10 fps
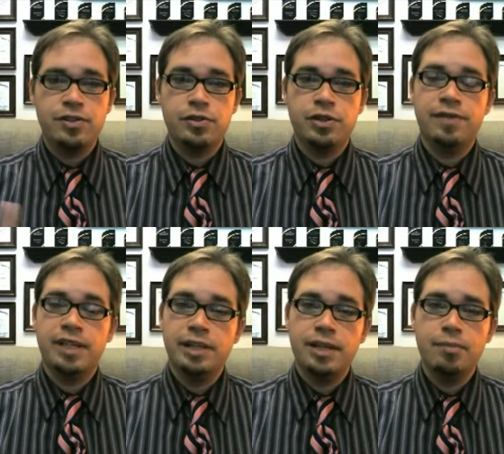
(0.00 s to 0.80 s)
the
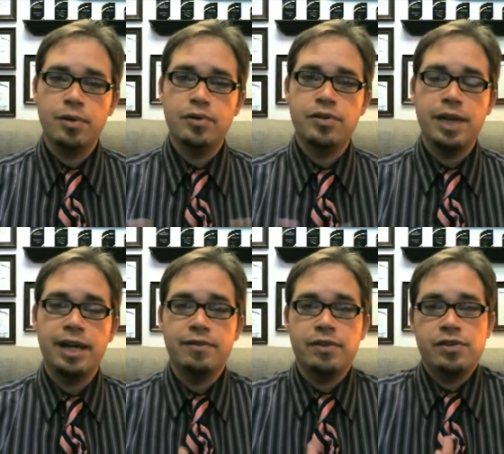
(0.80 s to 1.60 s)
certificate number so
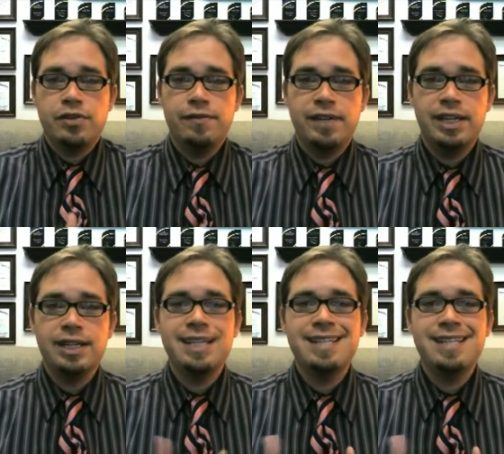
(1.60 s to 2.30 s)
that if the certificate